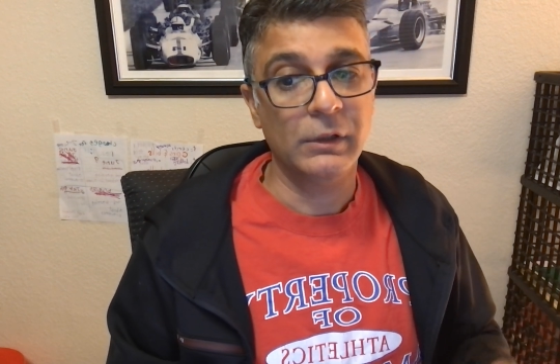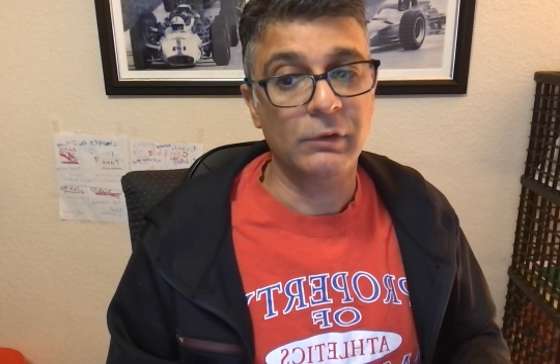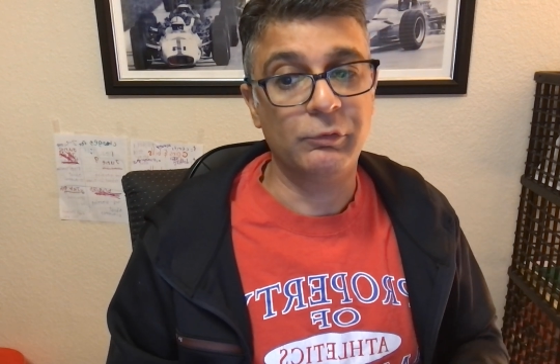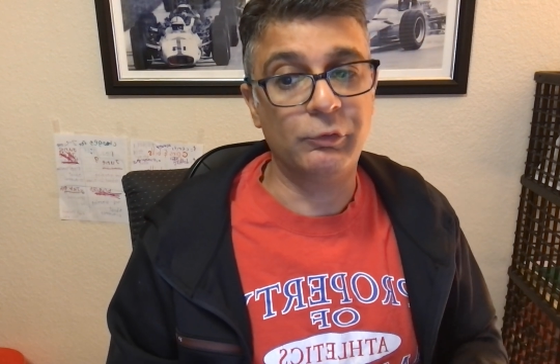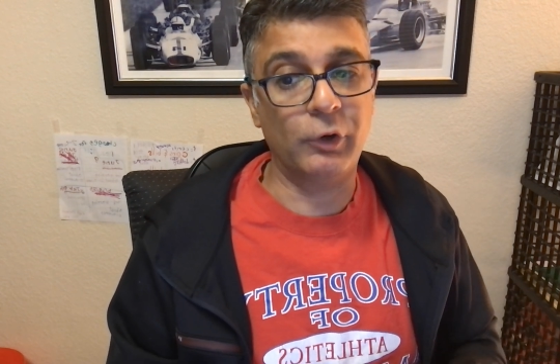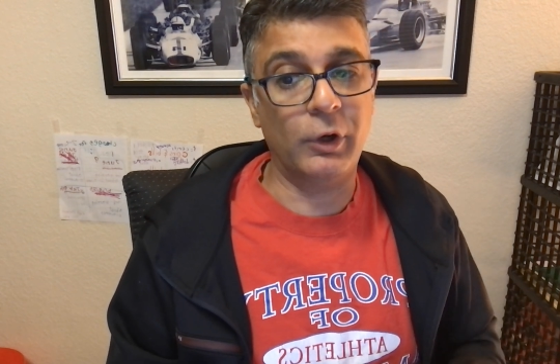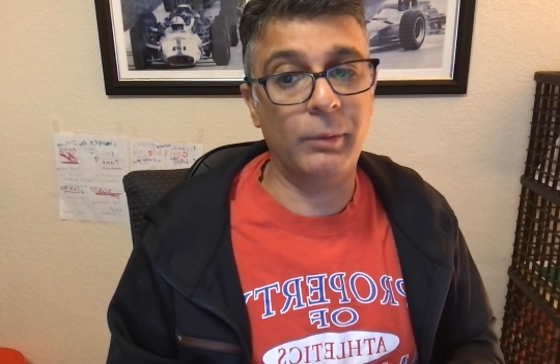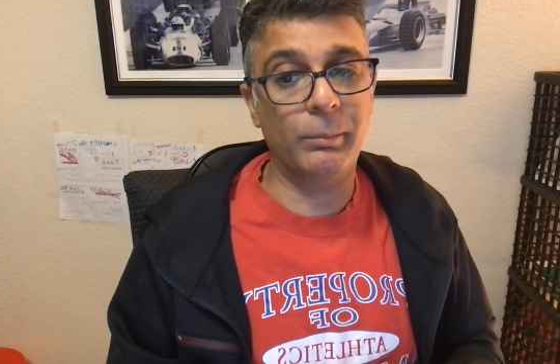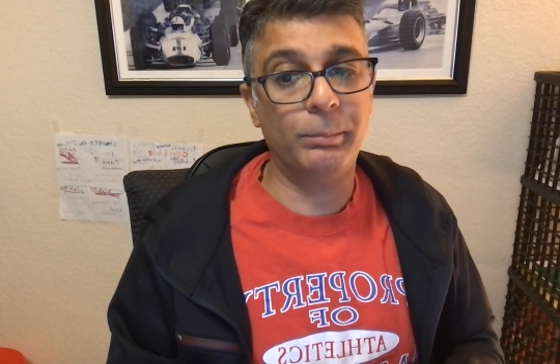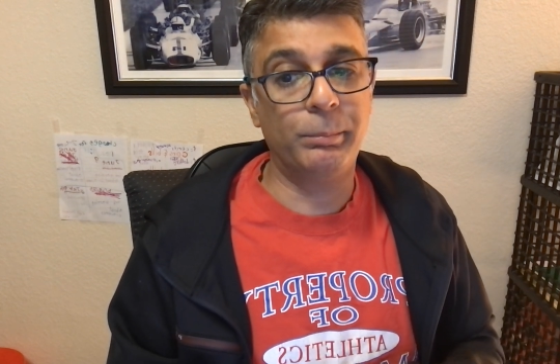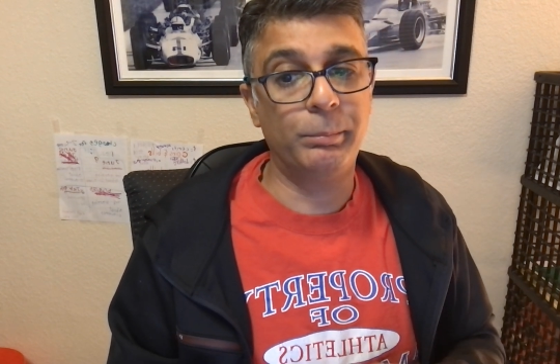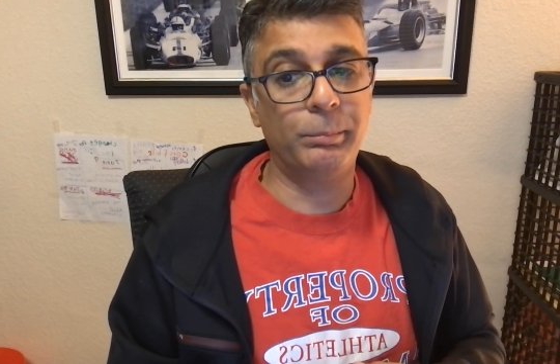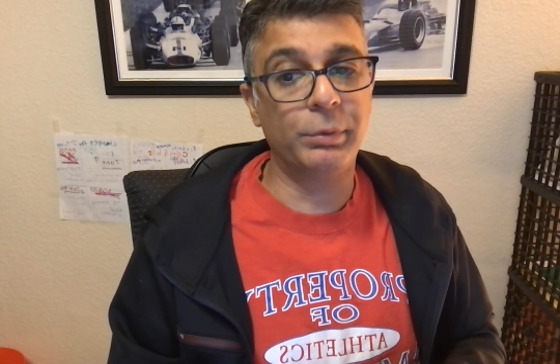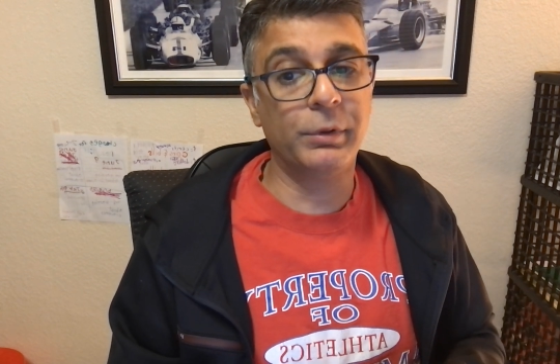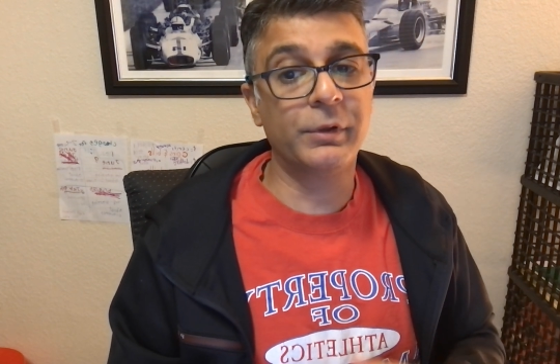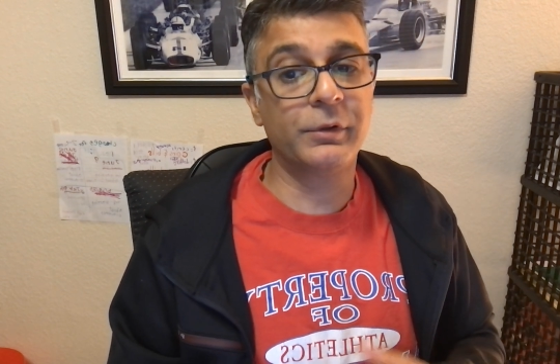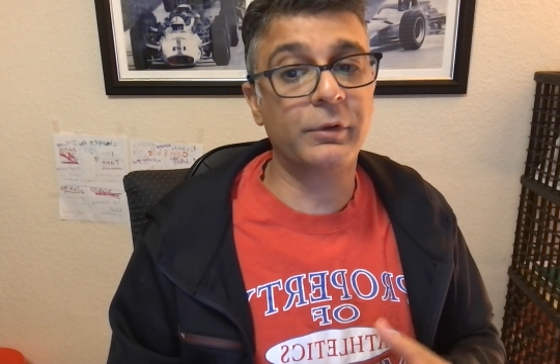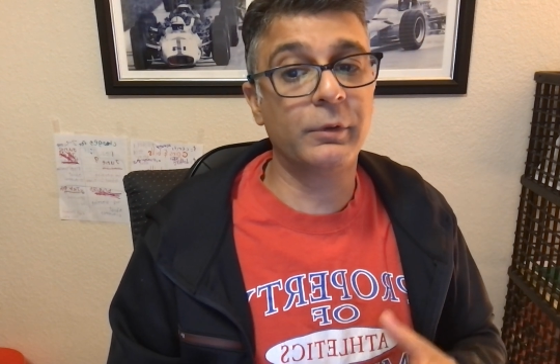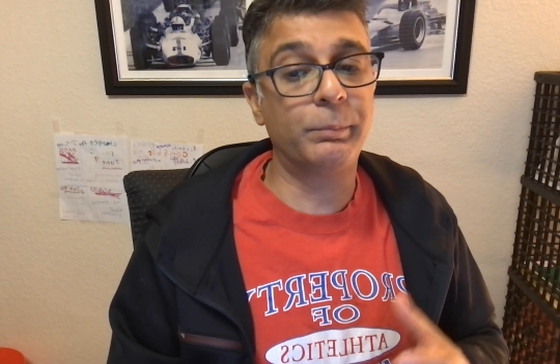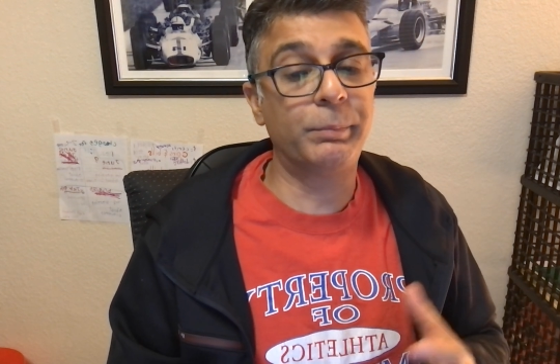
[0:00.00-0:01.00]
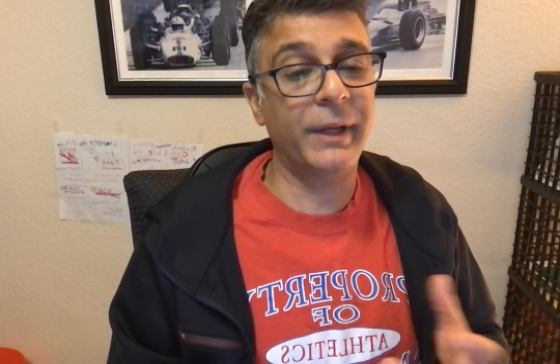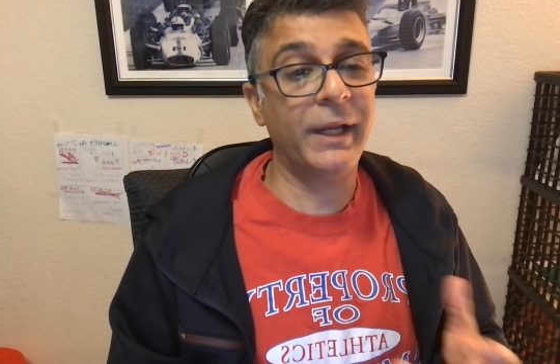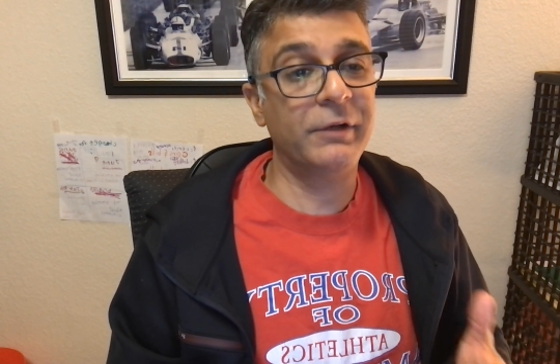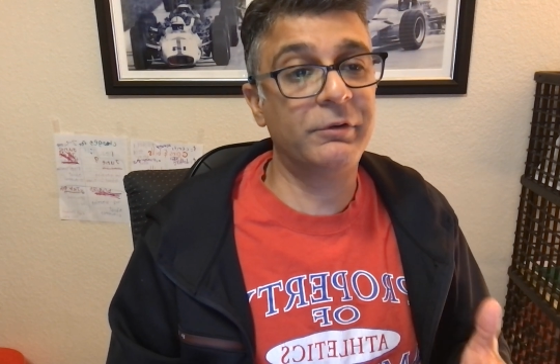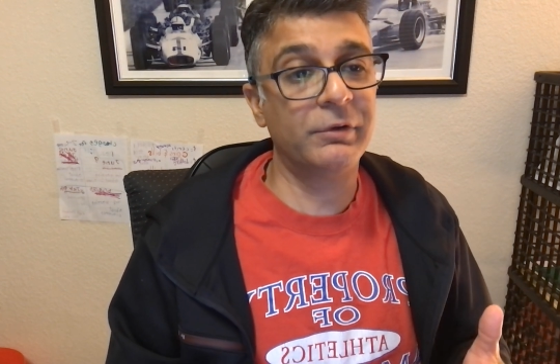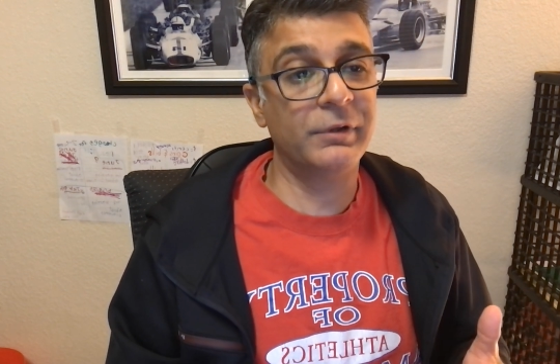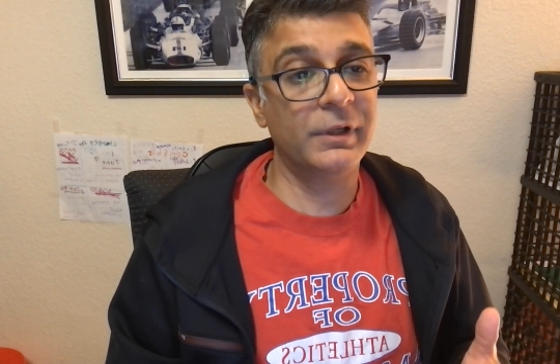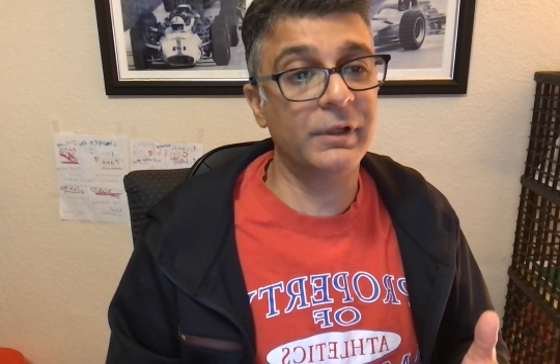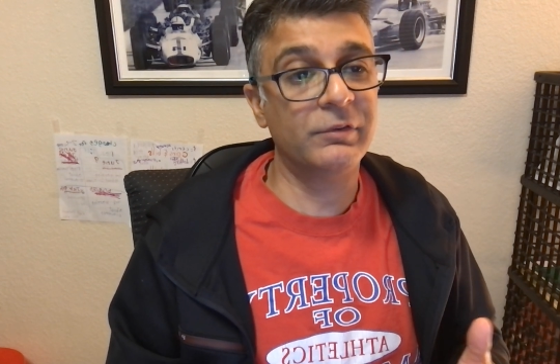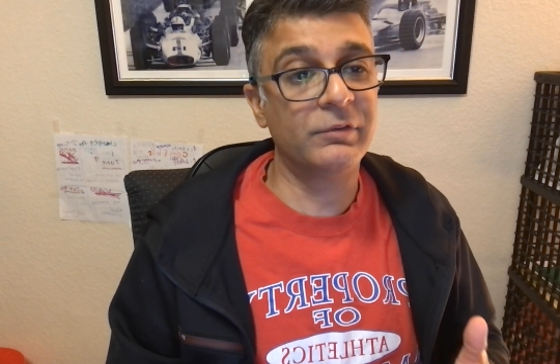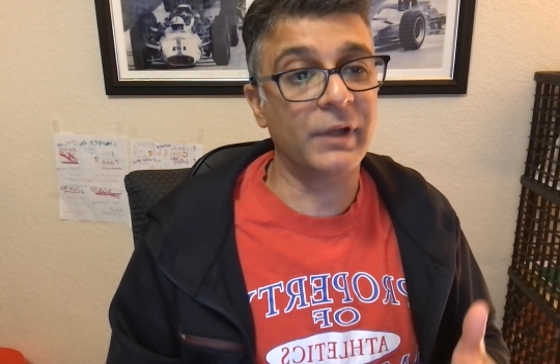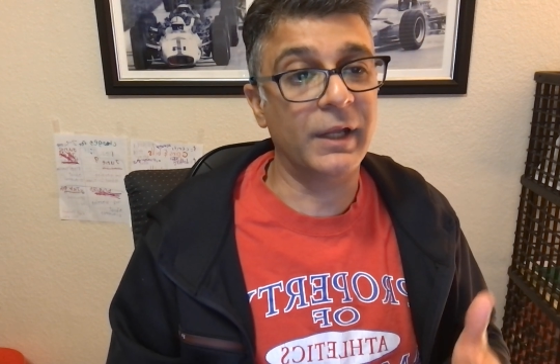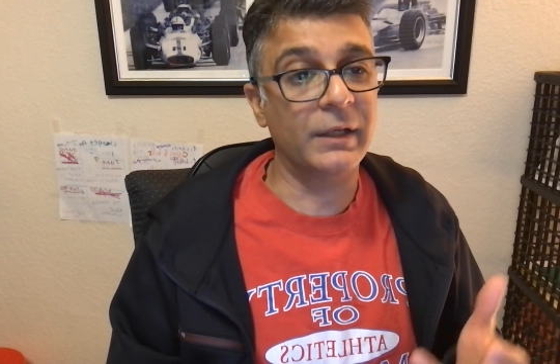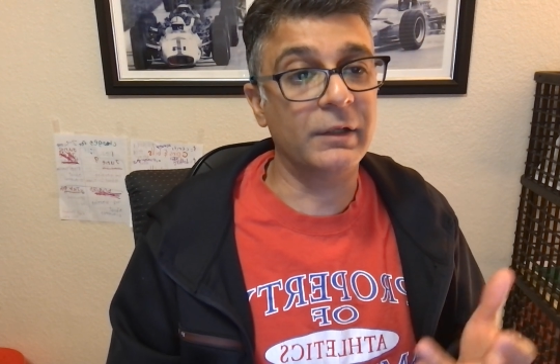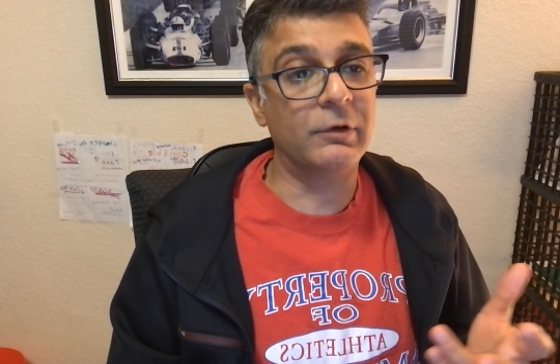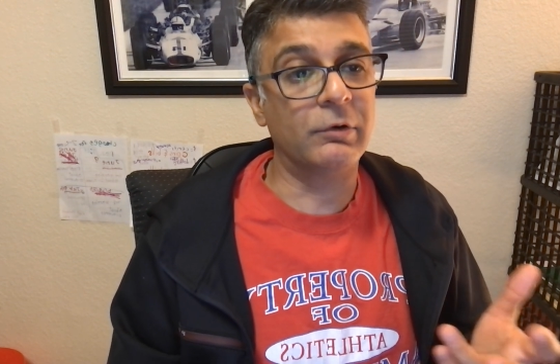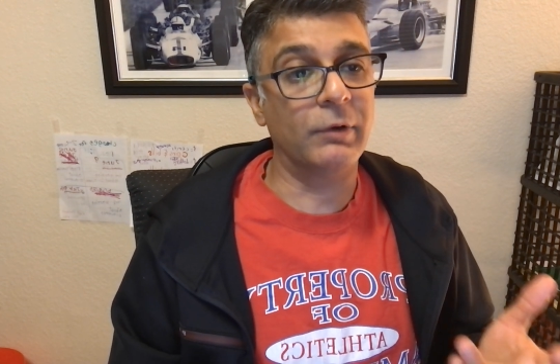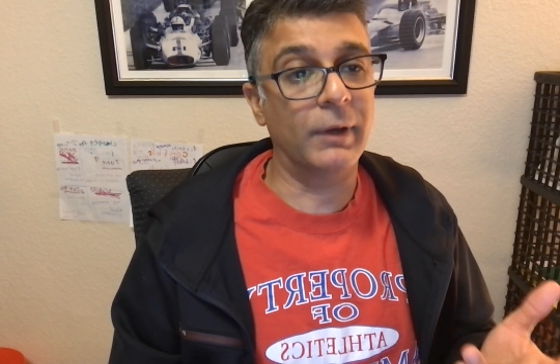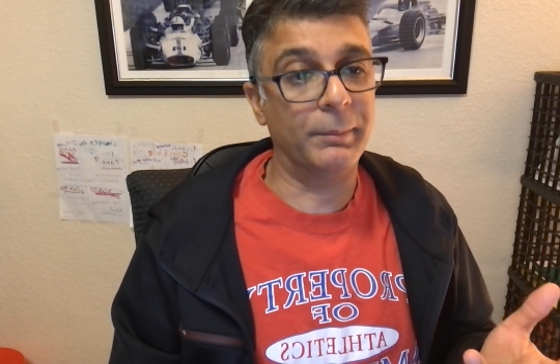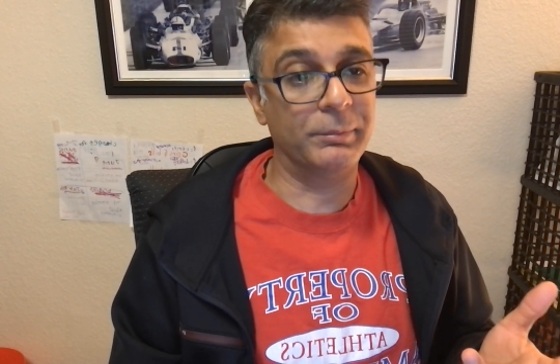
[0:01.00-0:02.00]
from political patronage
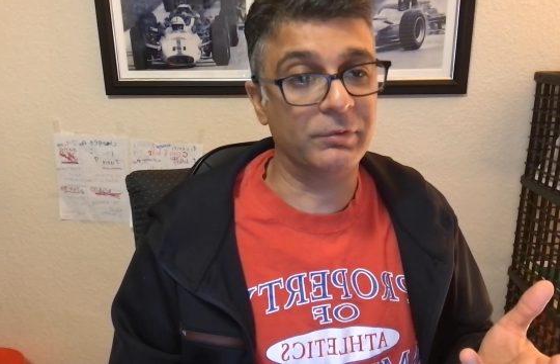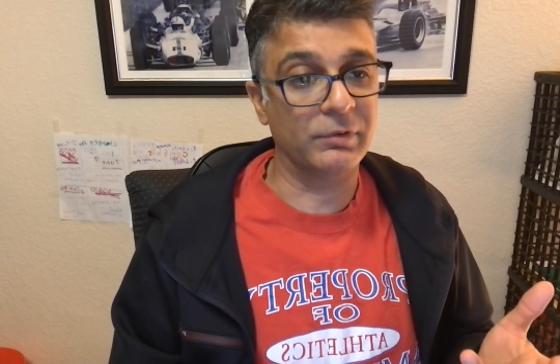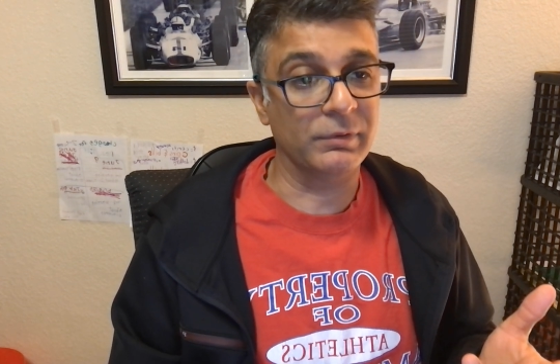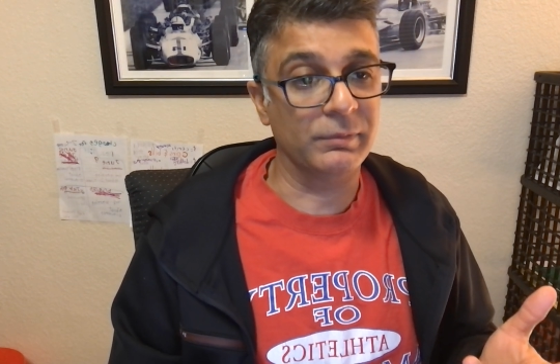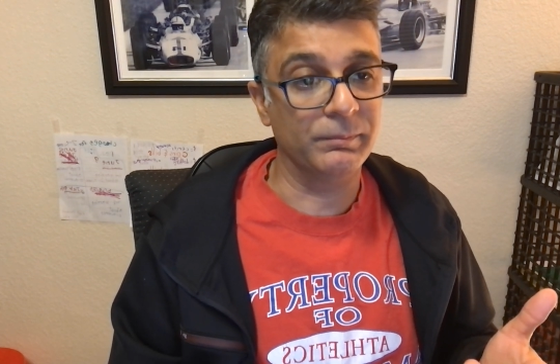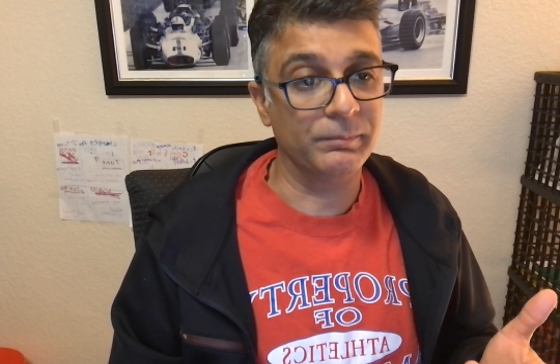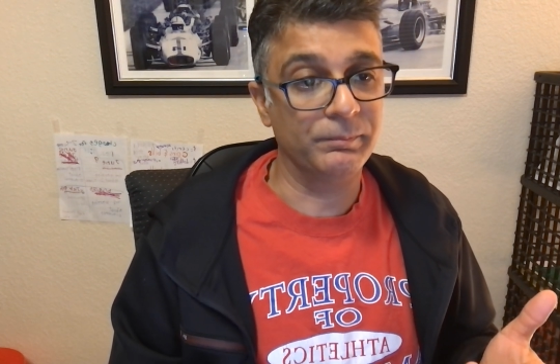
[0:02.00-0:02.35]
and corruption.